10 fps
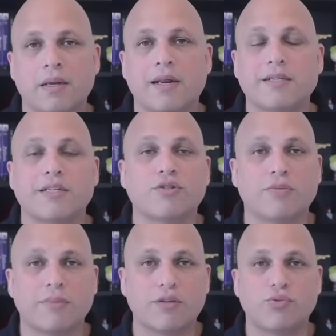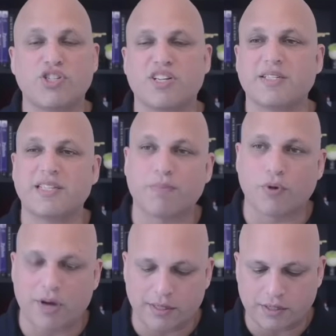Let's assume that we just
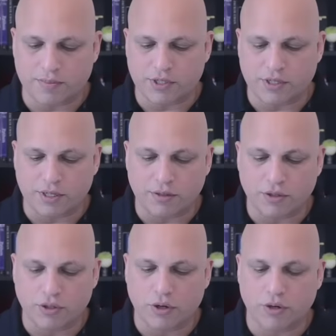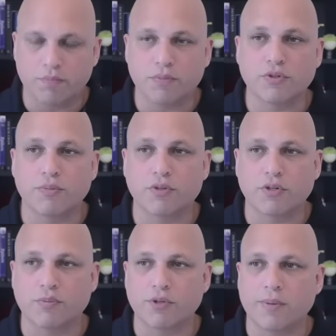deployed this machine. So
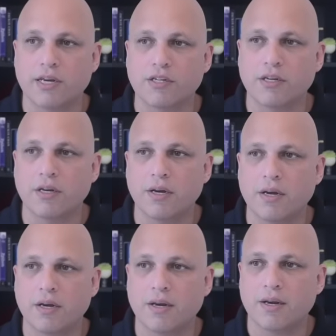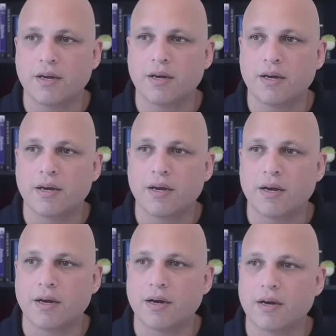subscription manager
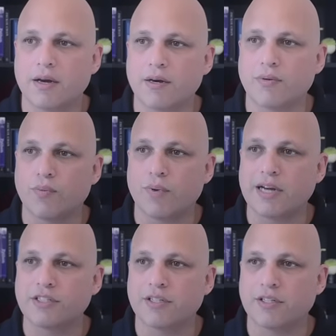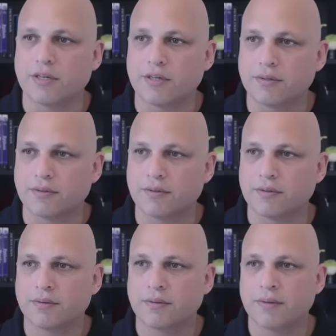and register.
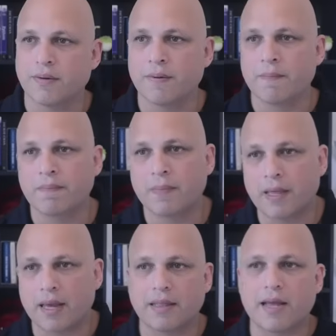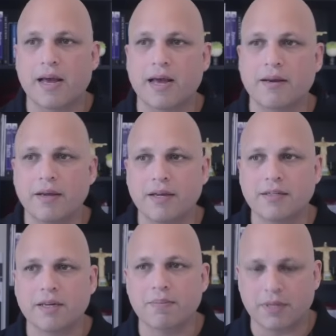And then
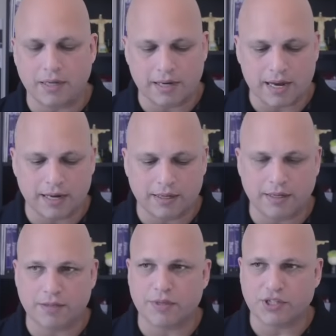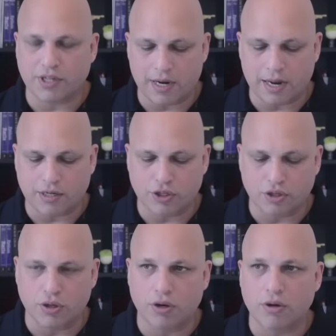it's something like this machine has
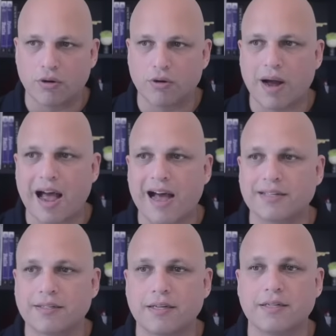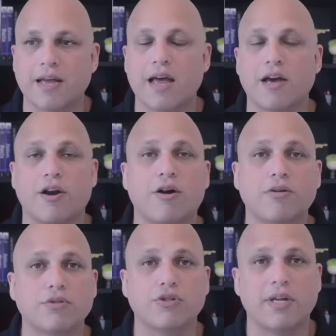no access at
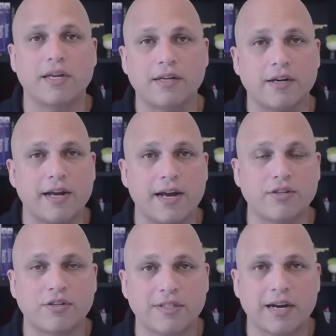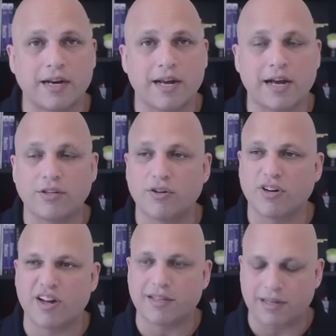all to the internet or satellite or
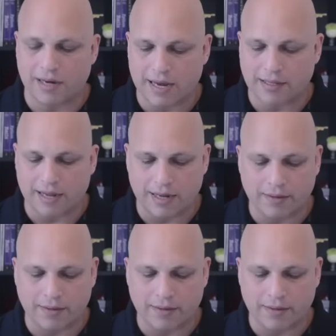nothing like that.